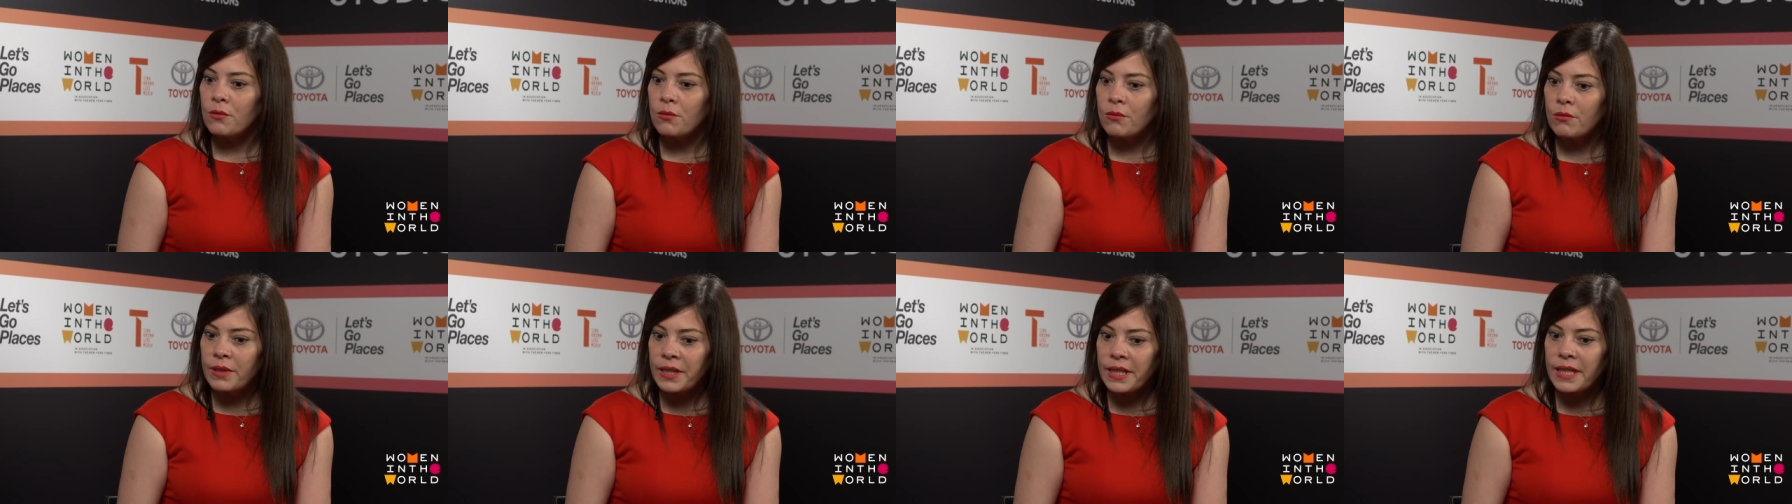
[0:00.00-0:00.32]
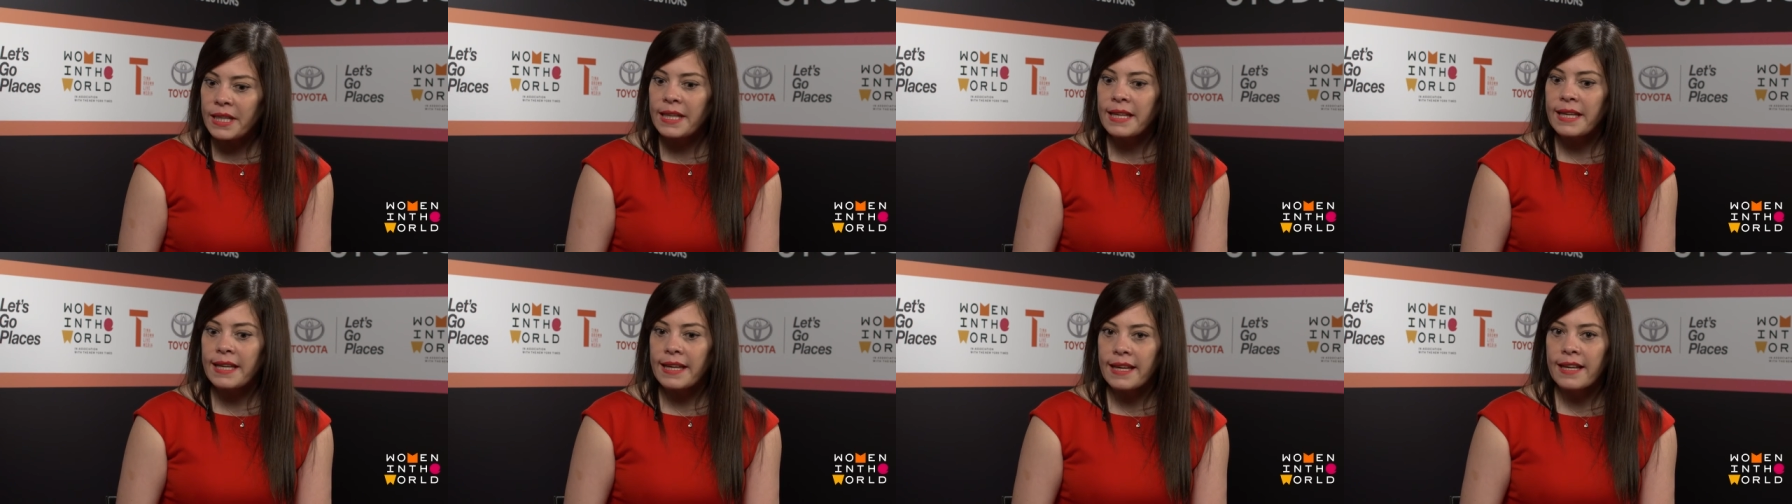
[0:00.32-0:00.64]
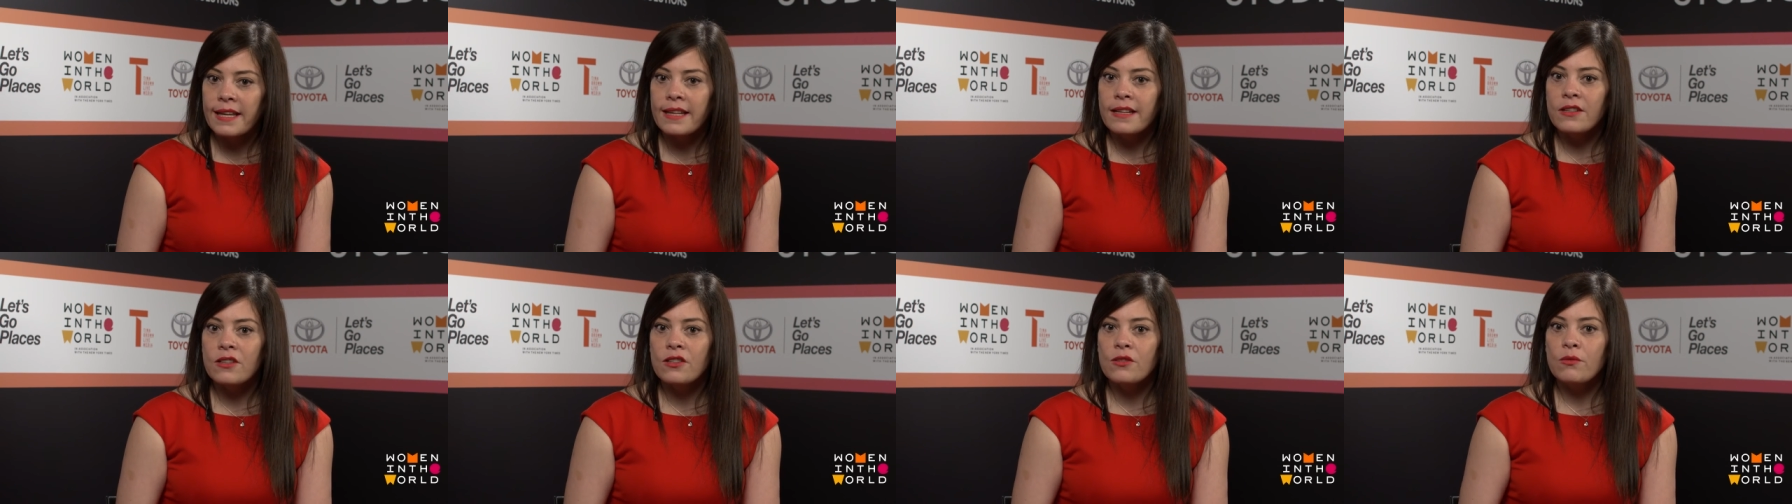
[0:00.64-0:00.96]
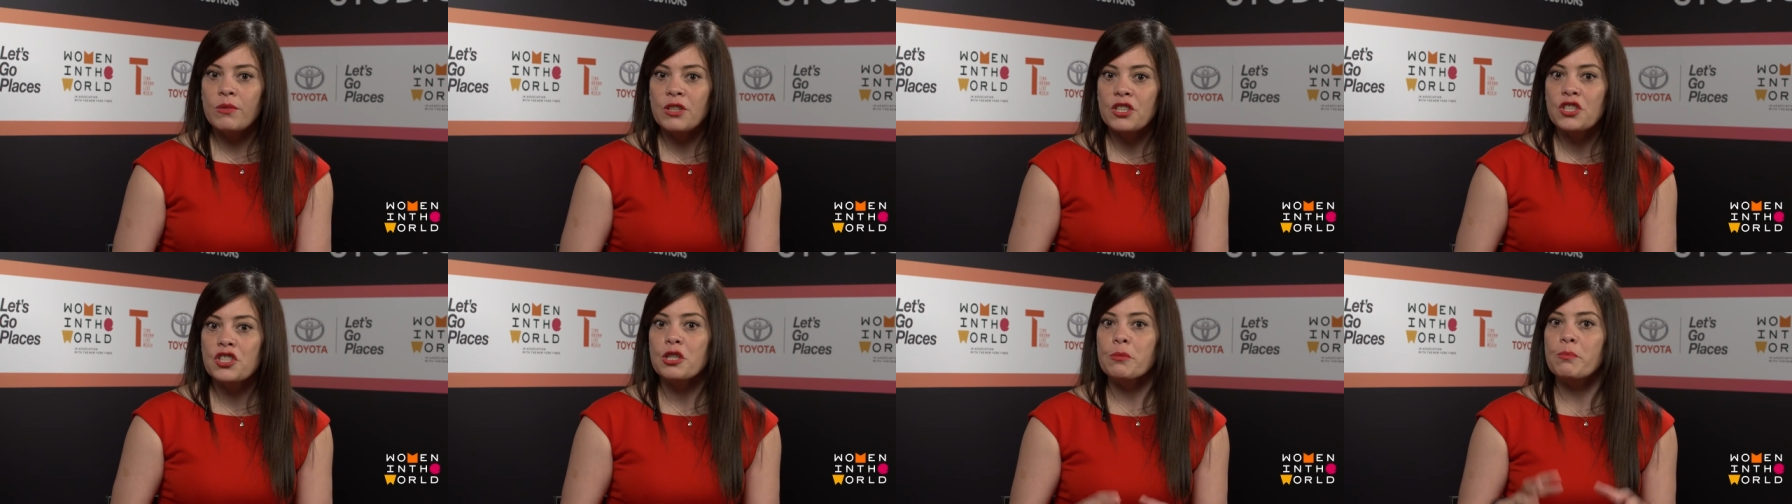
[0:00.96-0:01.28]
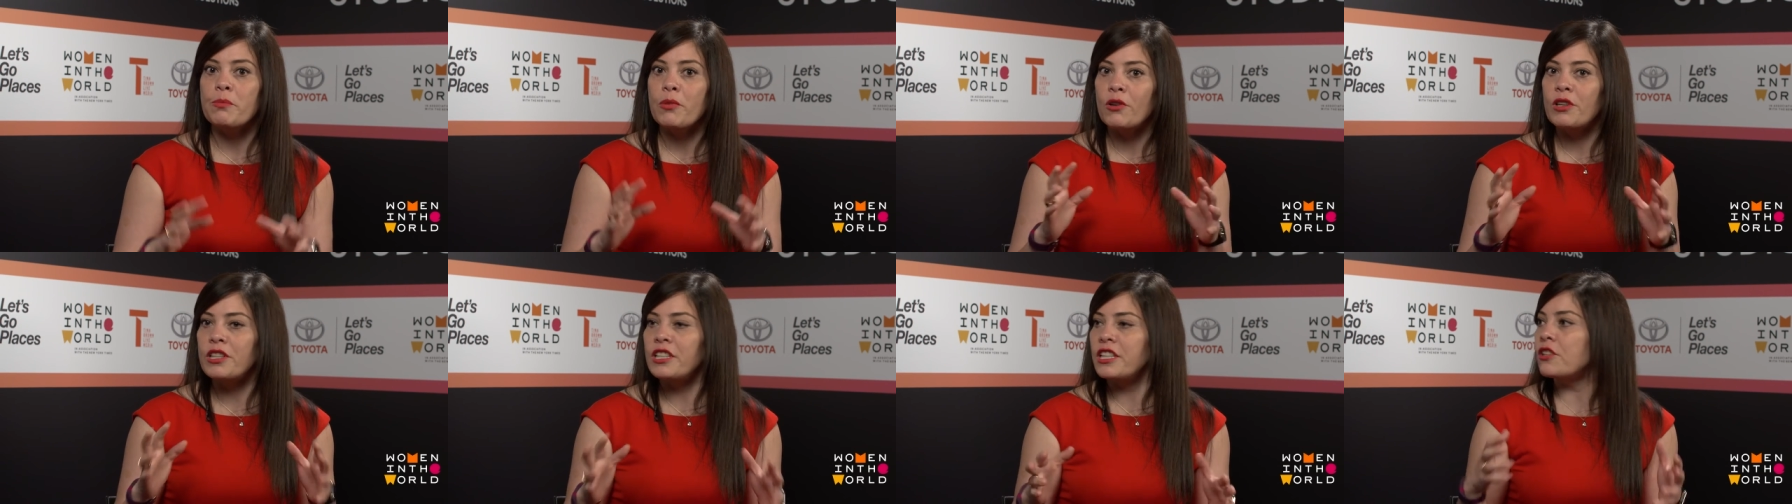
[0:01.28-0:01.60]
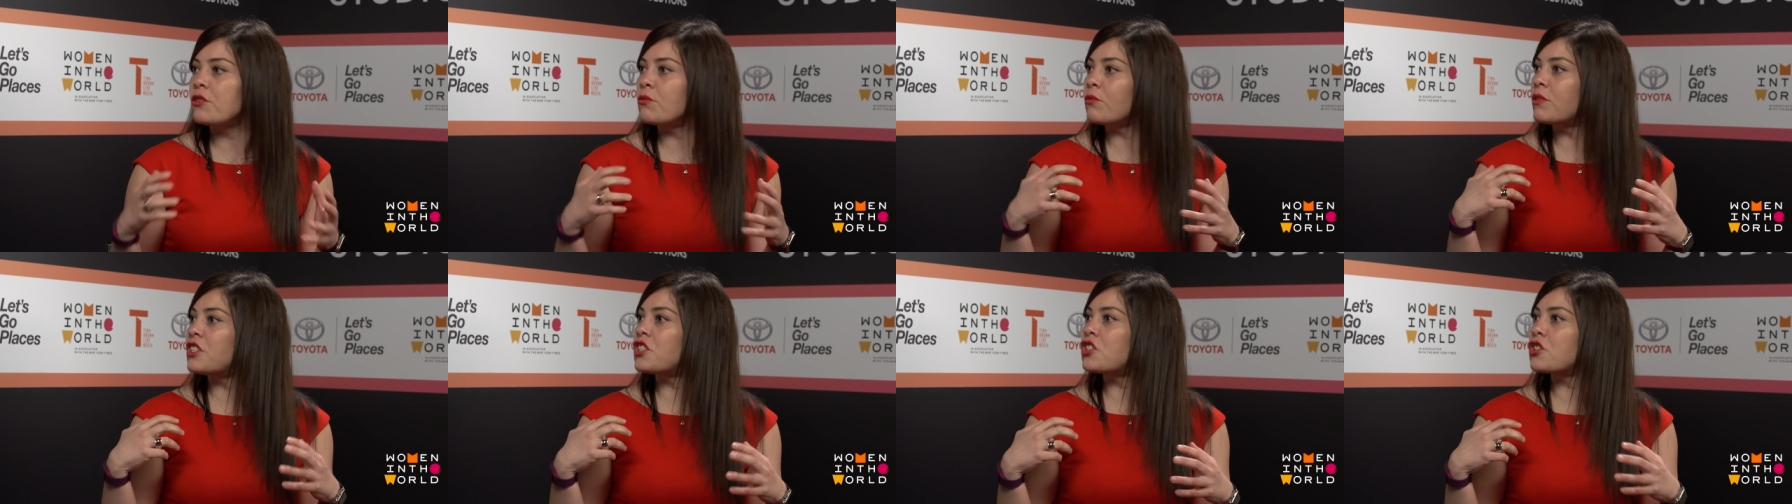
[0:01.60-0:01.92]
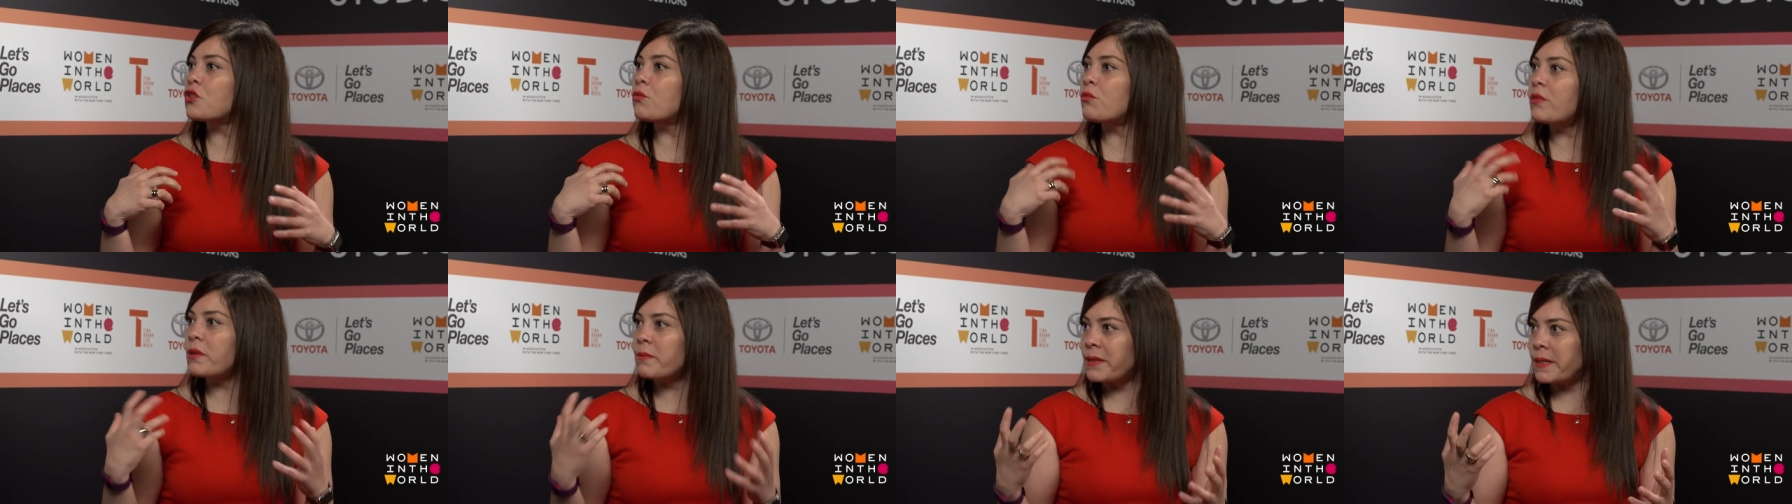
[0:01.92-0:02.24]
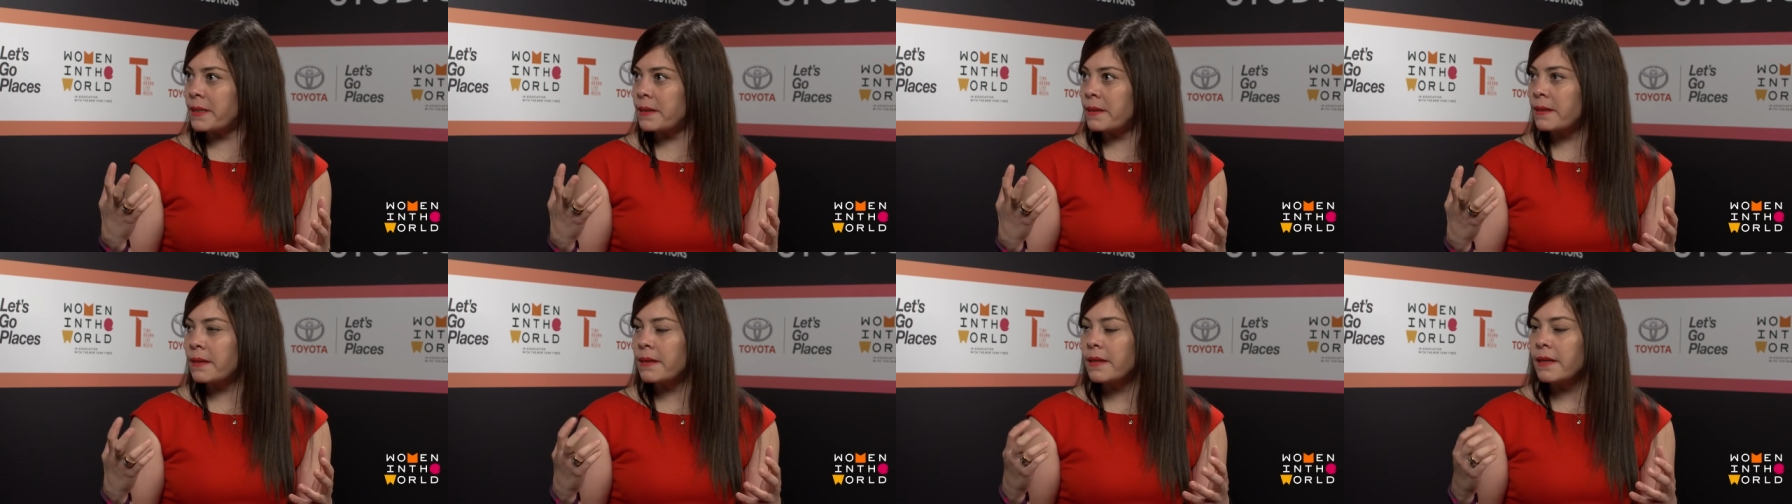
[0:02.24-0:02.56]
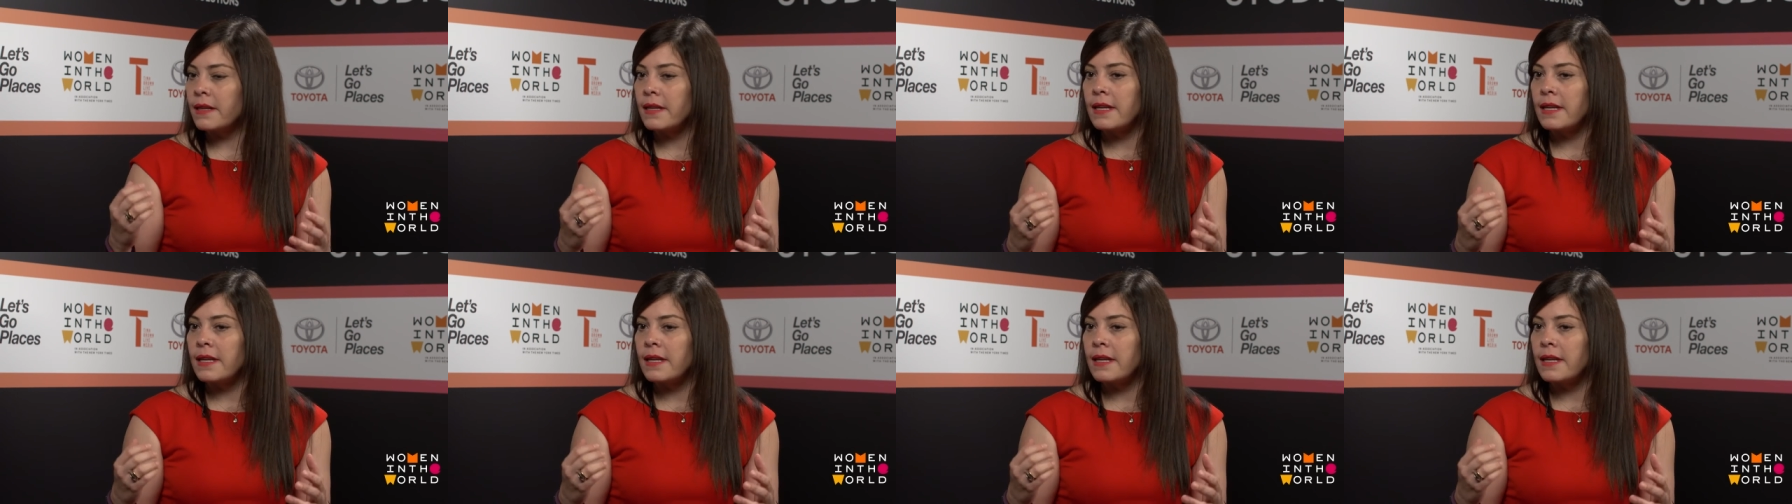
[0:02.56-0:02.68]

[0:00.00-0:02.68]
we can reach a point in which women